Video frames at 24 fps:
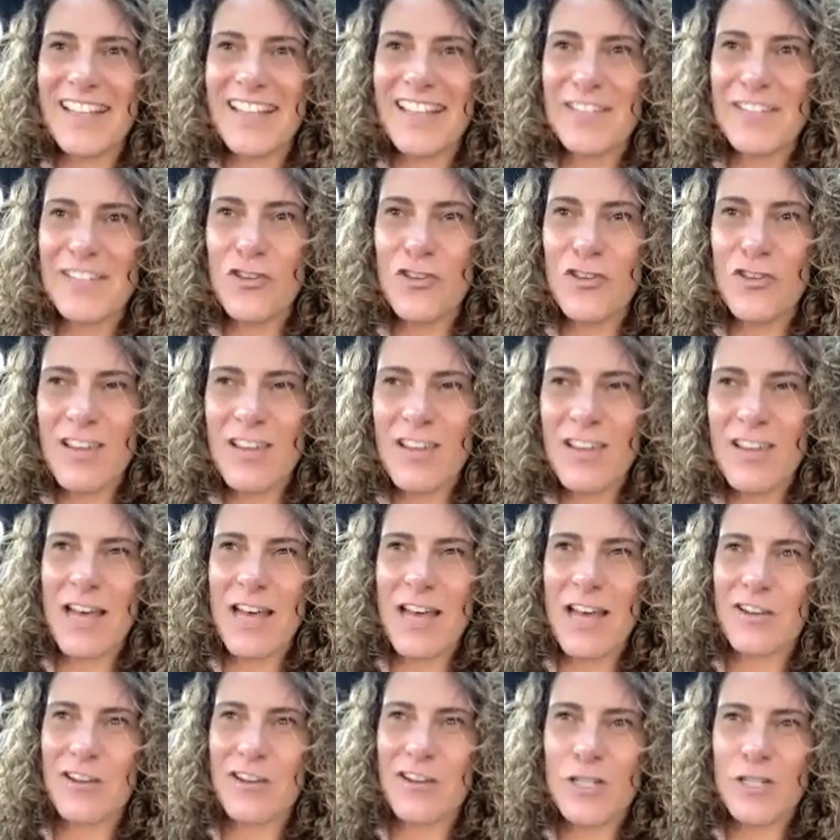if you think
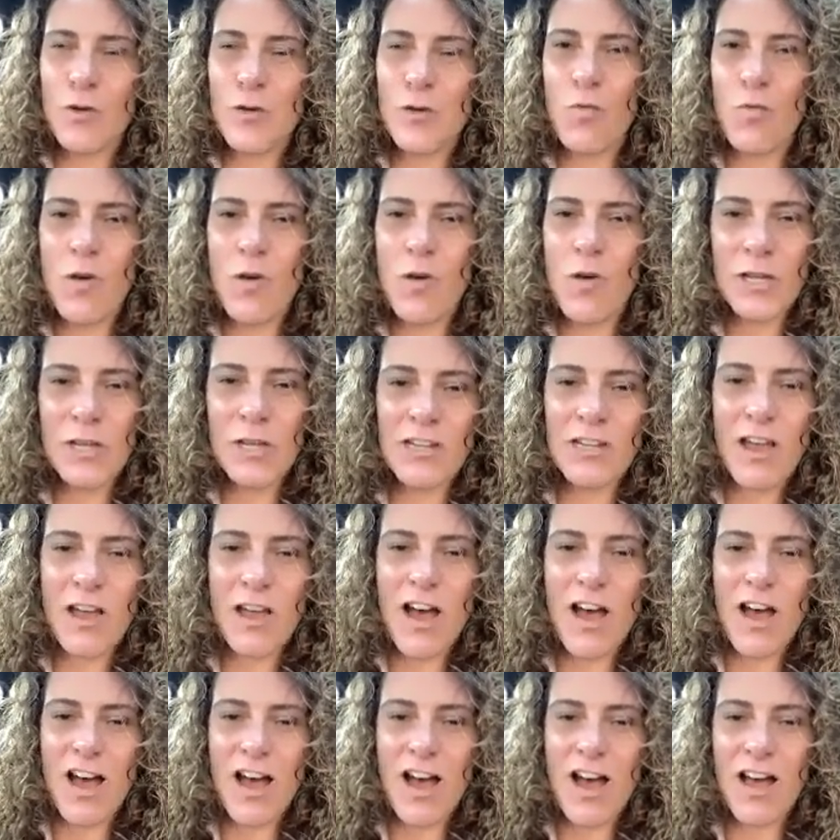about it, women
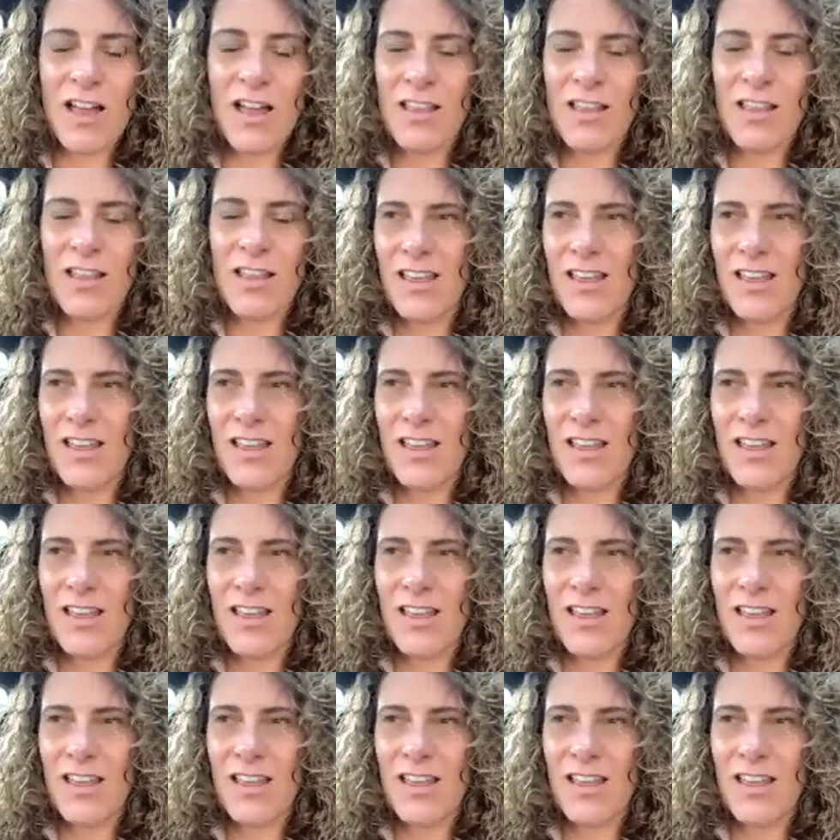are,